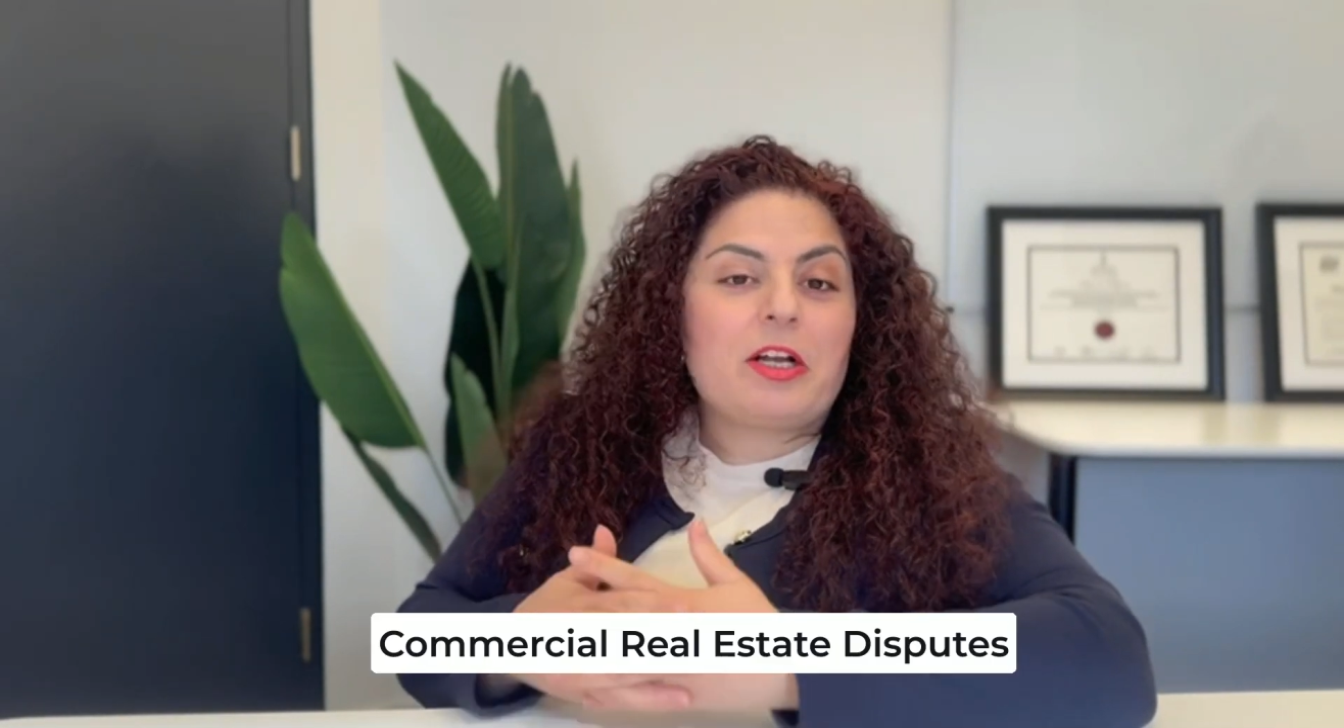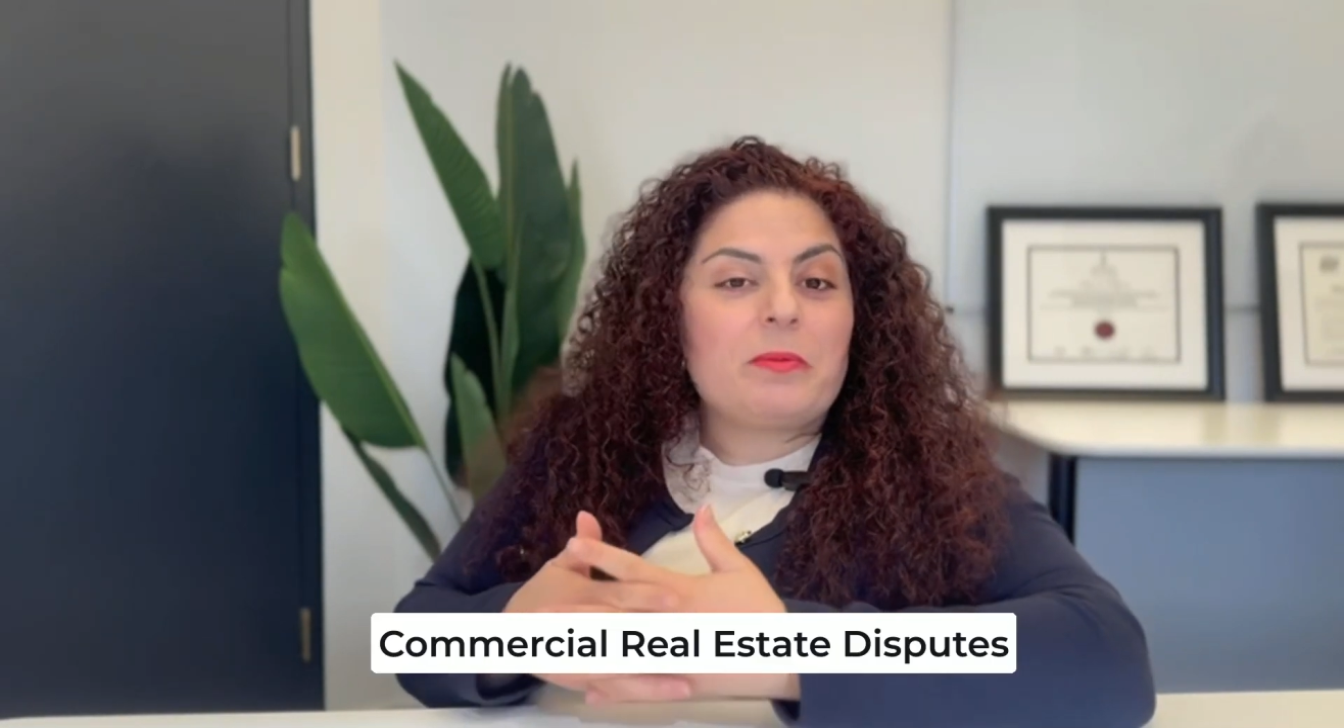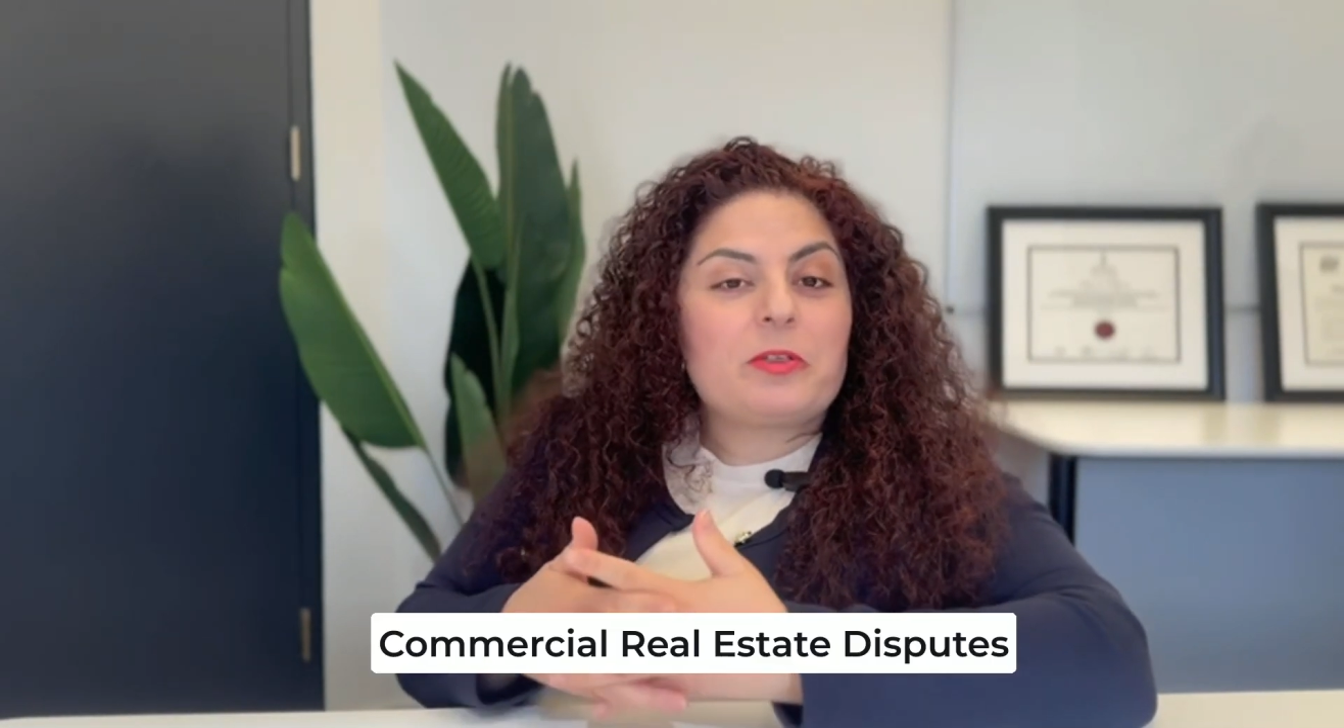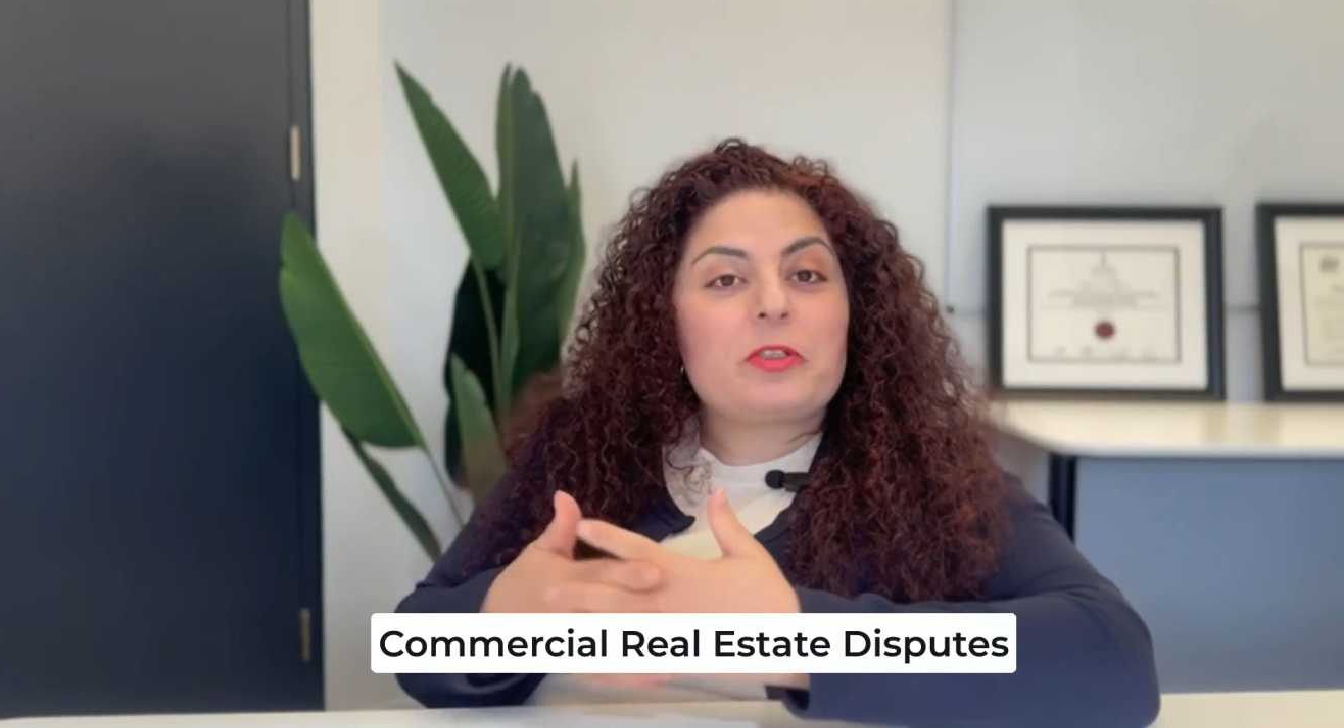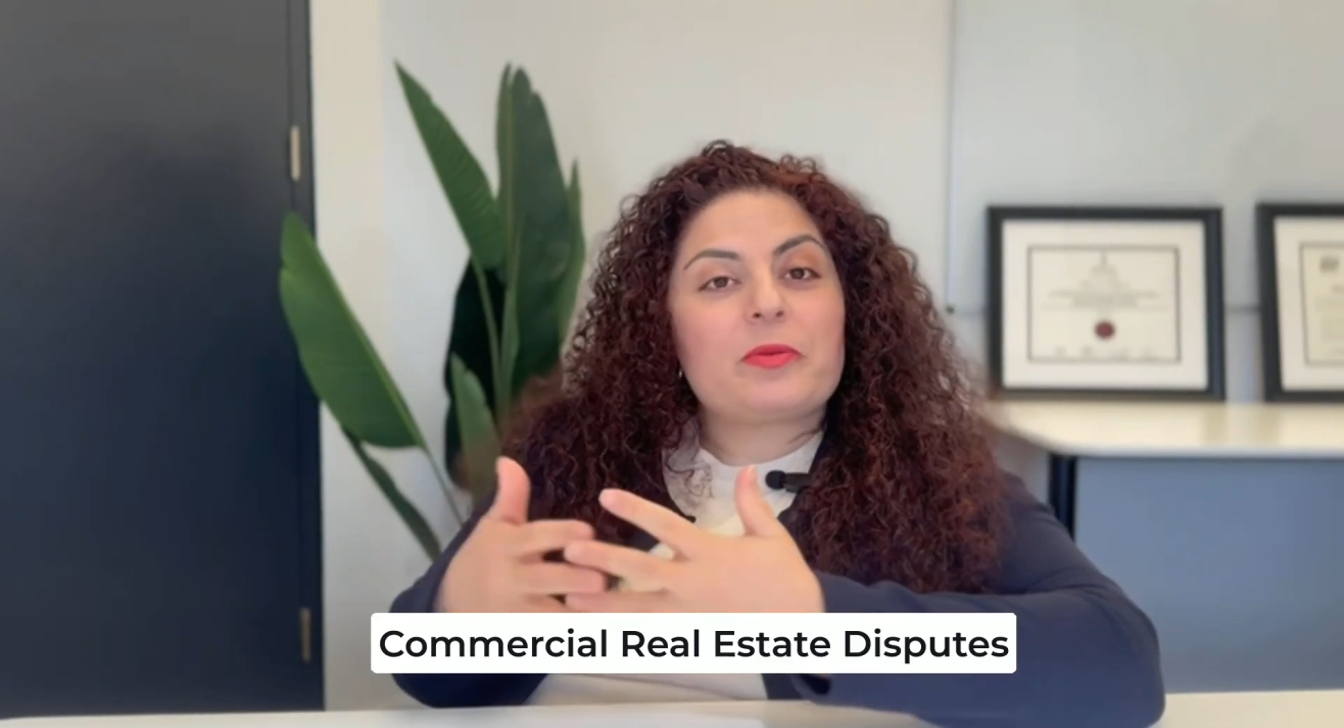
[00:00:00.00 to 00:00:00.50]

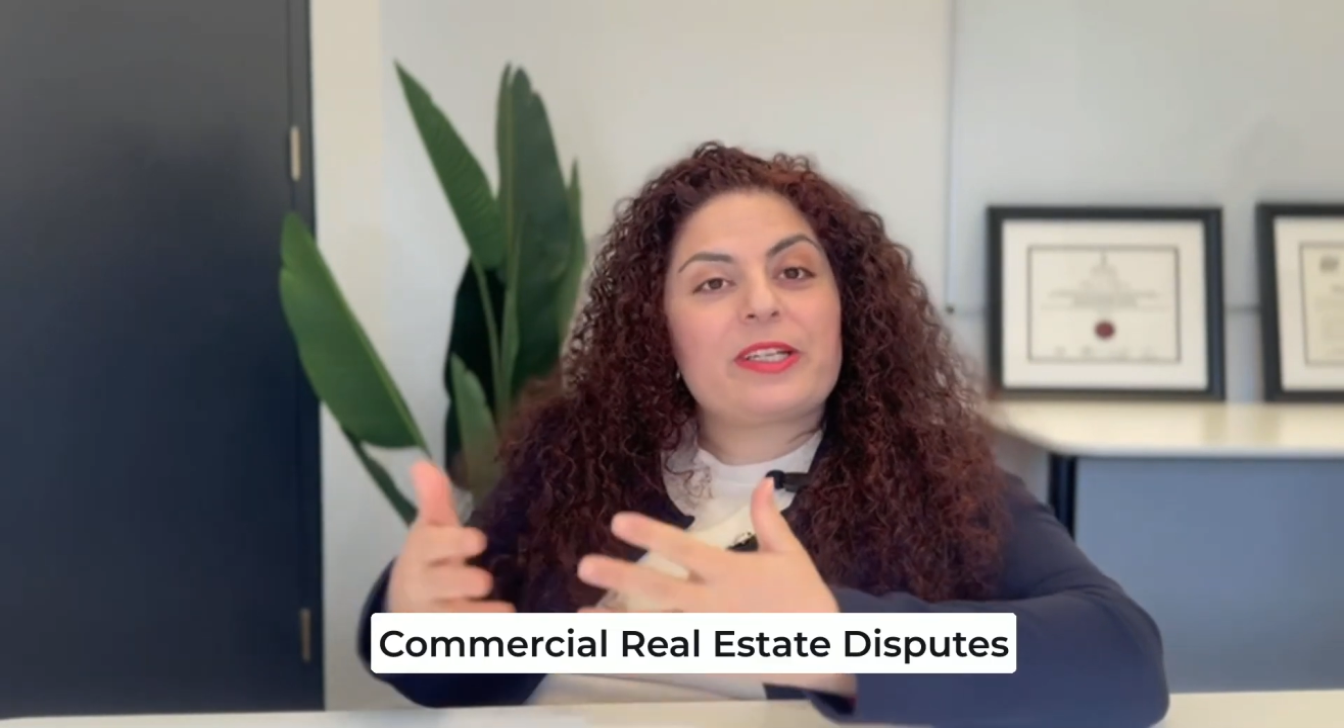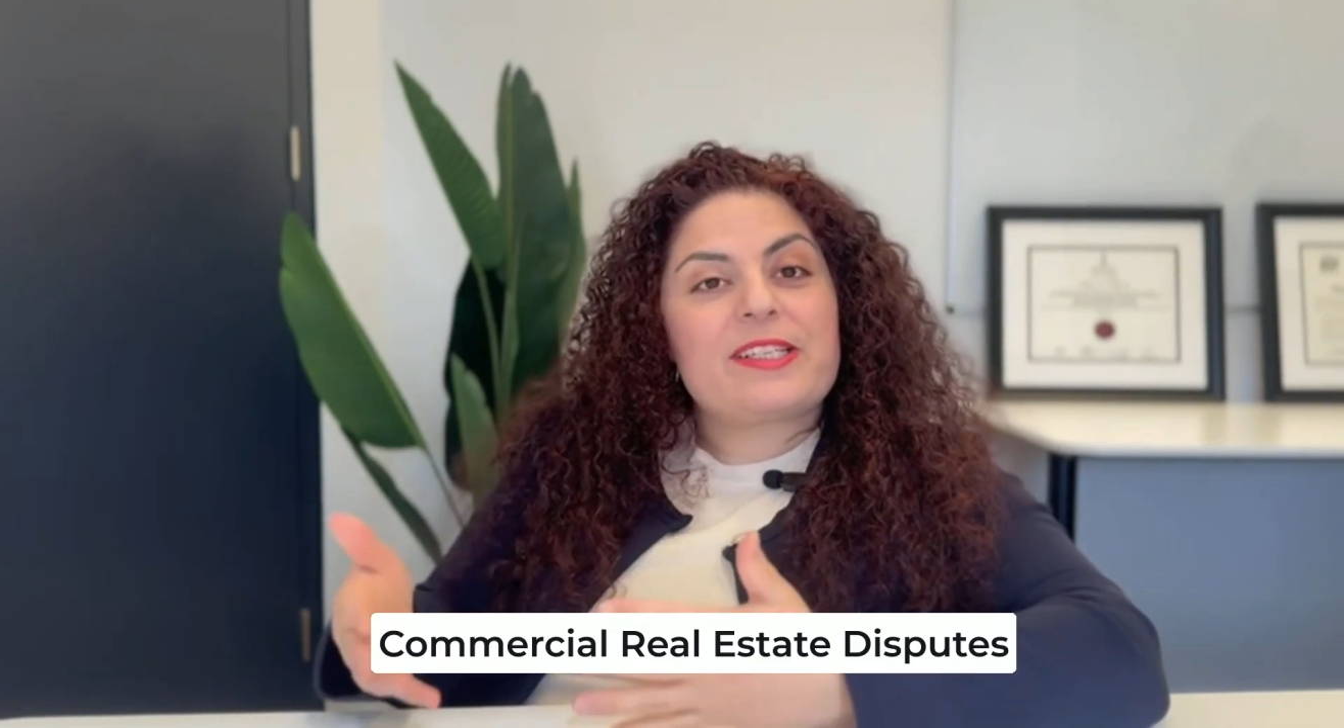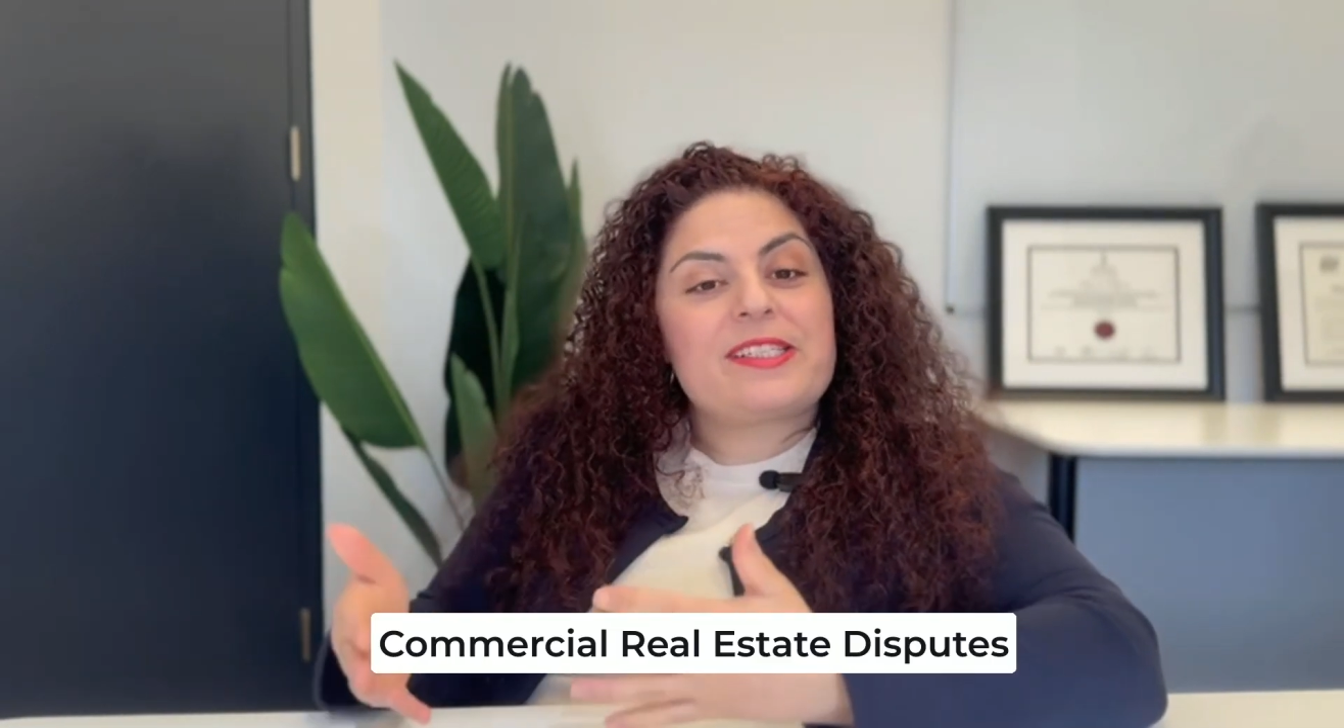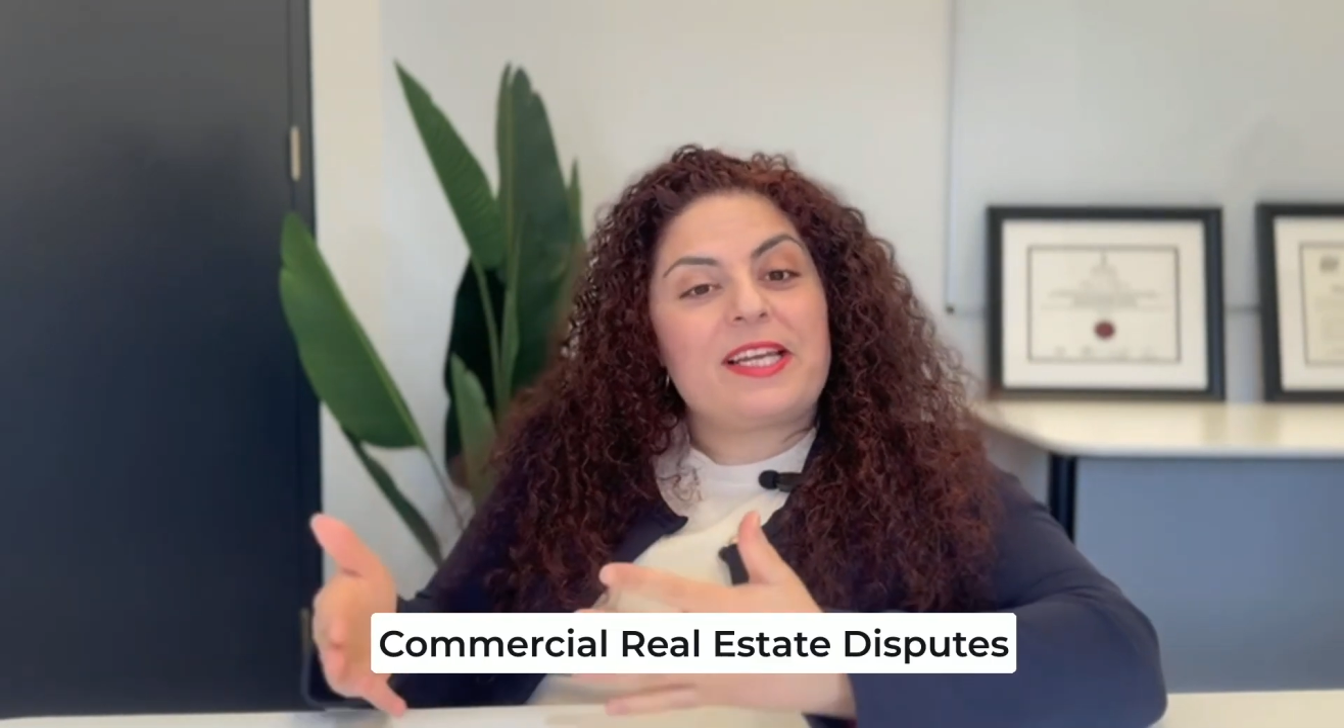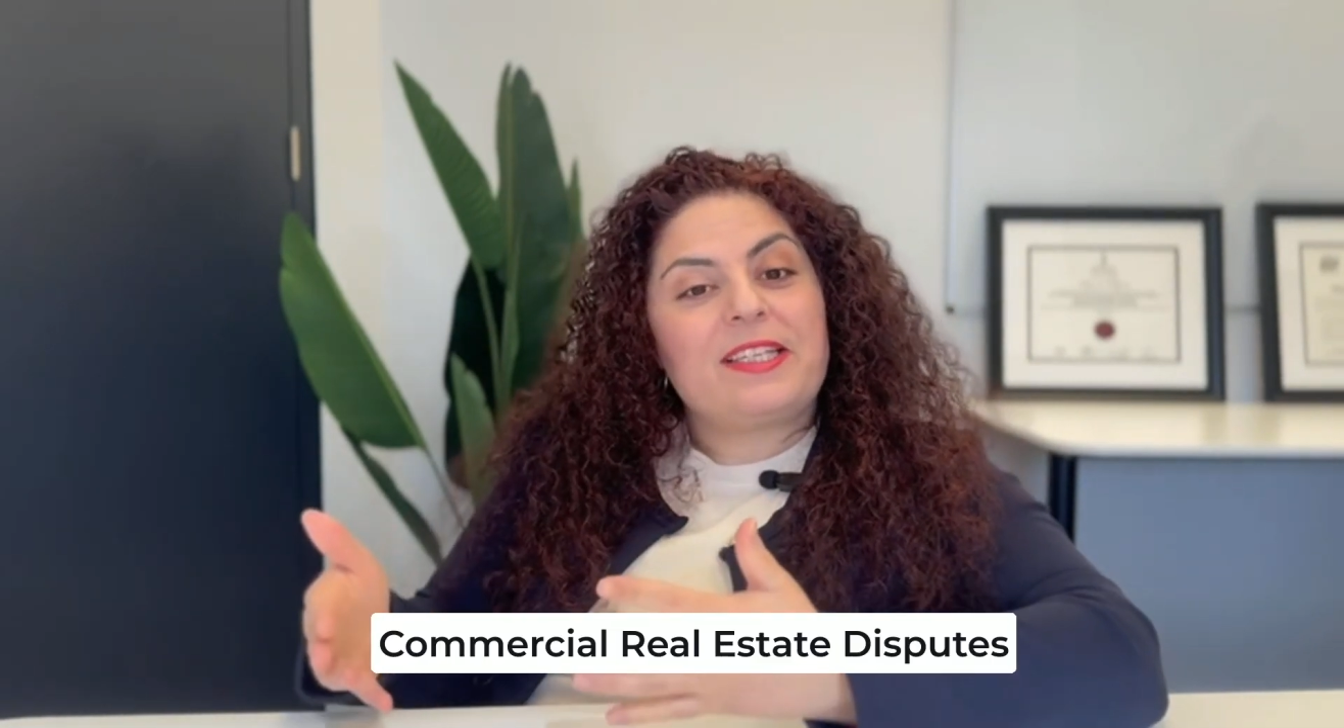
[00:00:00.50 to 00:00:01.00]
commercial real
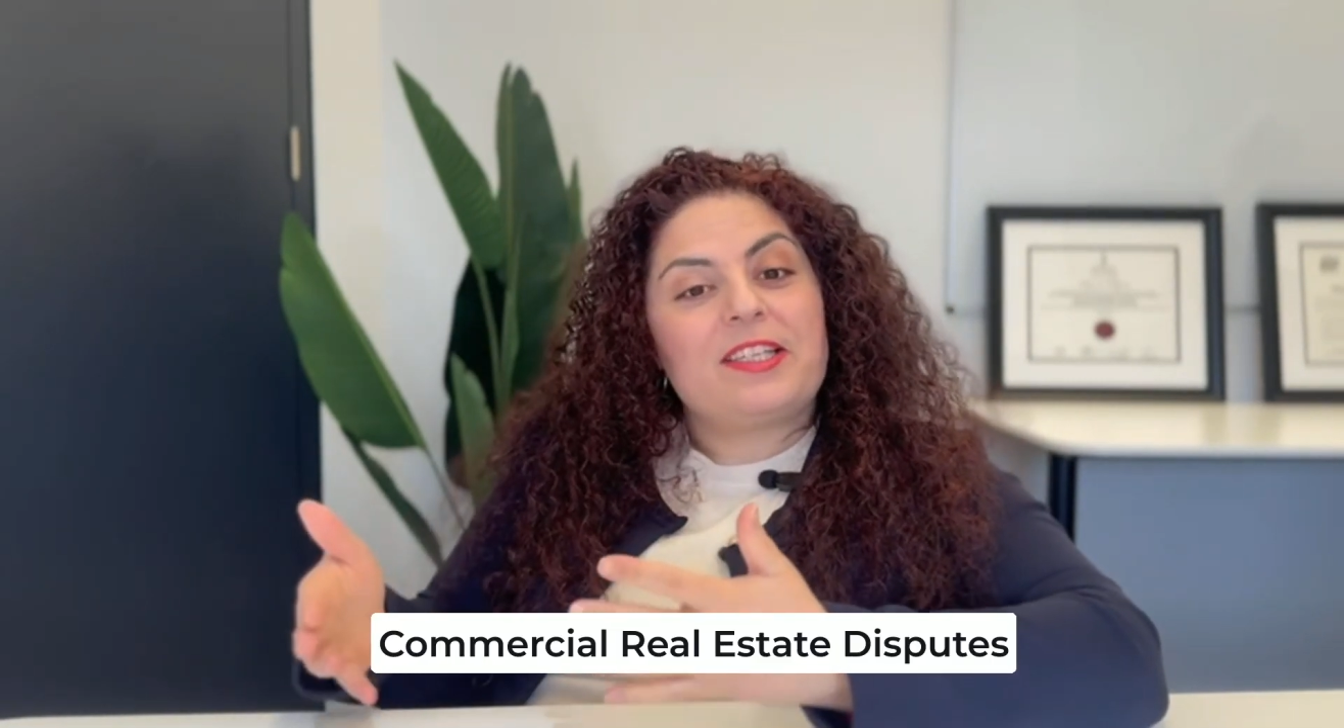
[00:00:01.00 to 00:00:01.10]
estate